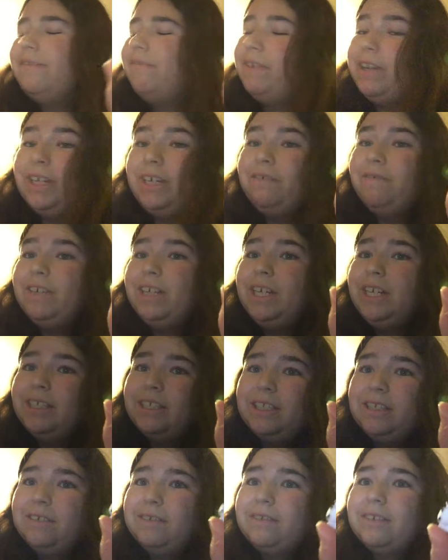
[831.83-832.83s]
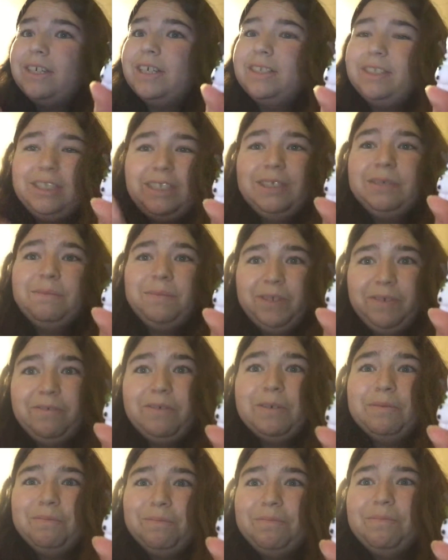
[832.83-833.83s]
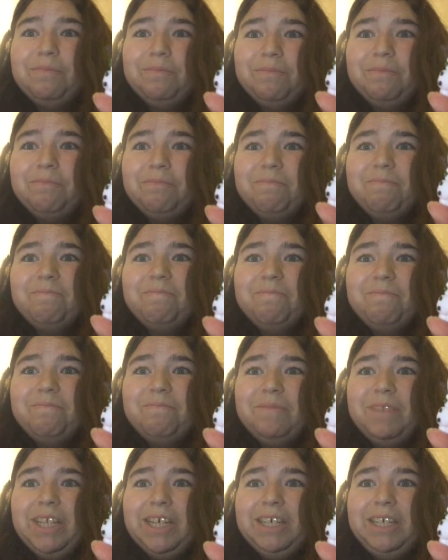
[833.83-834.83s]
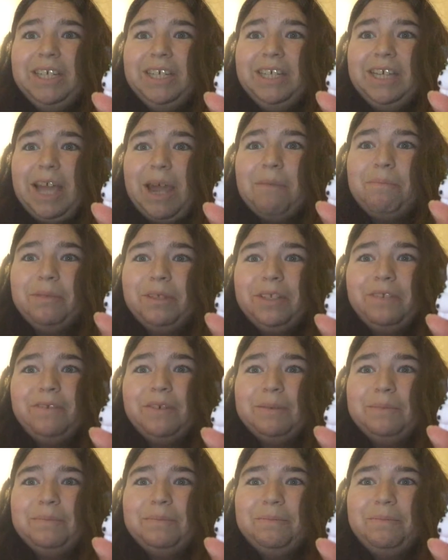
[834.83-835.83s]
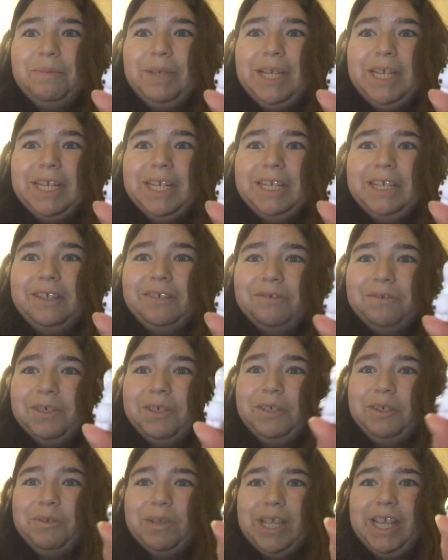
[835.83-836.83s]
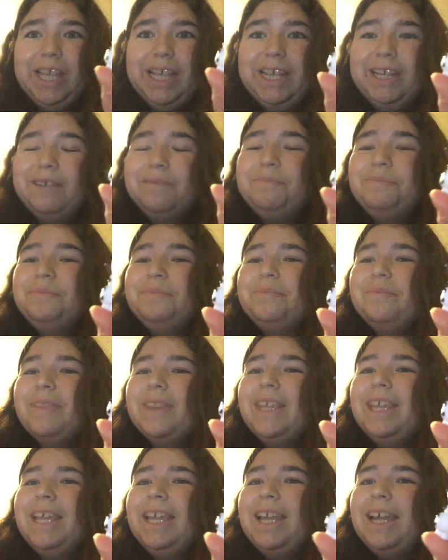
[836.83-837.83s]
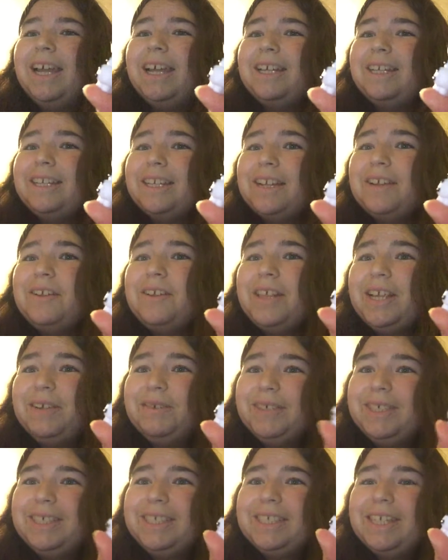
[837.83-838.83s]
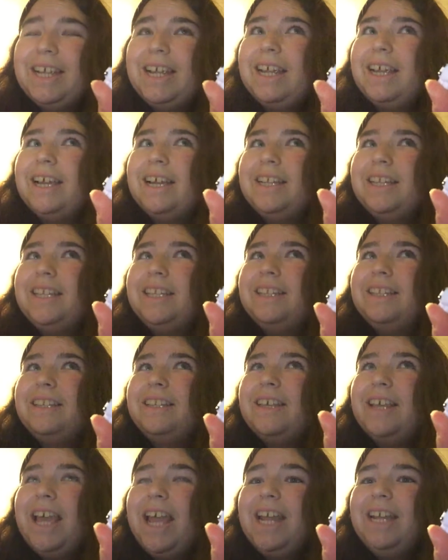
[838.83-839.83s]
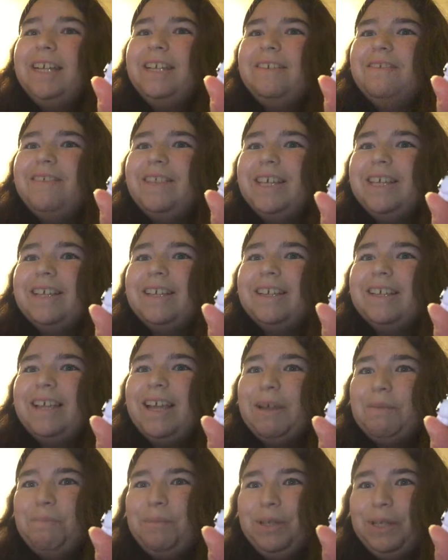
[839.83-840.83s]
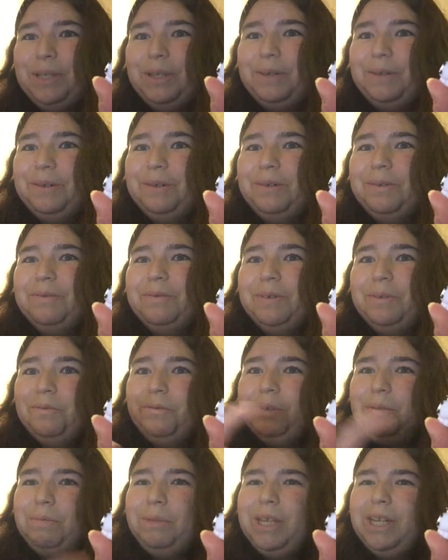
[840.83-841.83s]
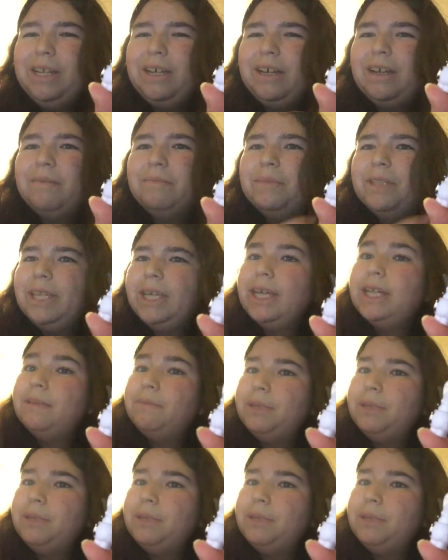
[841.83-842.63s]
Very fitting. Still something from that he kept from, you know, when he was a kid. And another thing was, at the end of the episode, when we meet the guy